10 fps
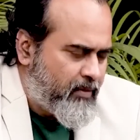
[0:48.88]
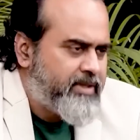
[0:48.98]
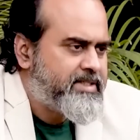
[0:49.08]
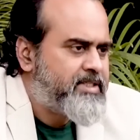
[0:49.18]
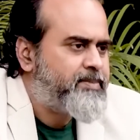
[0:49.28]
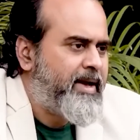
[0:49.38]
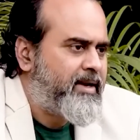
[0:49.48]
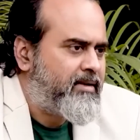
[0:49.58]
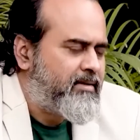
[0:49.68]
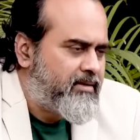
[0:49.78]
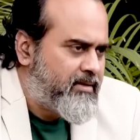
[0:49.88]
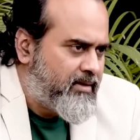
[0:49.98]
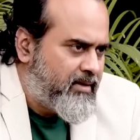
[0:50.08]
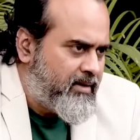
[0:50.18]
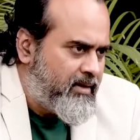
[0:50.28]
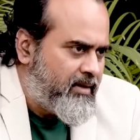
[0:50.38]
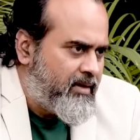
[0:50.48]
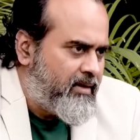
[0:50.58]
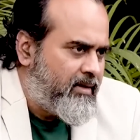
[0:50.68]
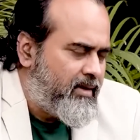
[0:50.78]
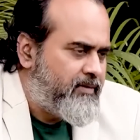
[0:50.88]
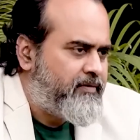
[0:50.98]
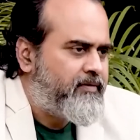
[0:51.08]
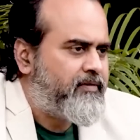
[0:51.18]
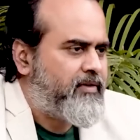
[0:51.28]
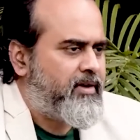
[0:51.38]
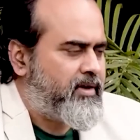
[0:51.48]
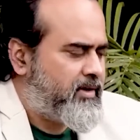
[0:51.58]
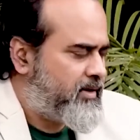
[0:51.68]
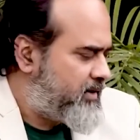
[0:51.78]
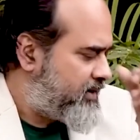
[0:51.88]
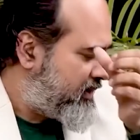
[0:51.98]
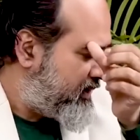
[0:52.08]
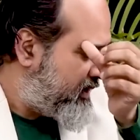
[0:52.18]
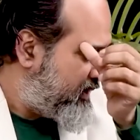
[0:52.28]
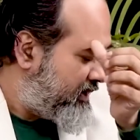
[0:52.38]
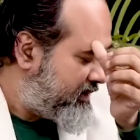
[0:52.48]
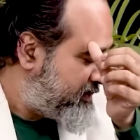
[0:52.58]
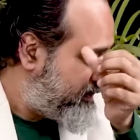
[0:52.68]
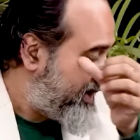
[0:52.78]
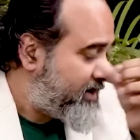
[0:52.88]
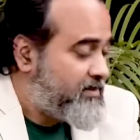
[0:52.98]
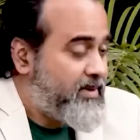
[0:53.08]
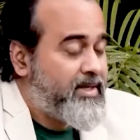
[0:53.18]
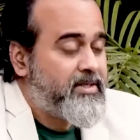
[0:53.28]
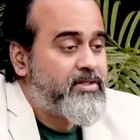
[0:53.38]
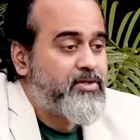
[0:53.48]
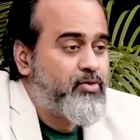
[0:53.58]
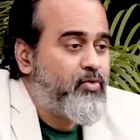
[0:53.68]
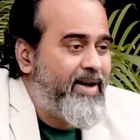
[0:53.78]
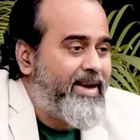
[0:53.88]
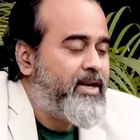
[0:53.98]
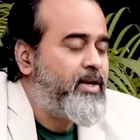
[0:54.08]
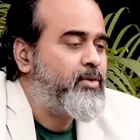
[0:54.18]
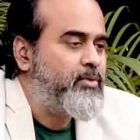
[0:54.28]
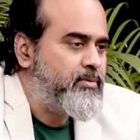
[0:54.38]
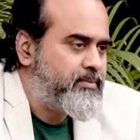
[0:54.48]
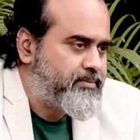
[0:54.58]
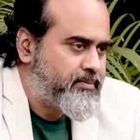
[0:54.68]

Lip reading: What is respect? If respect means to value,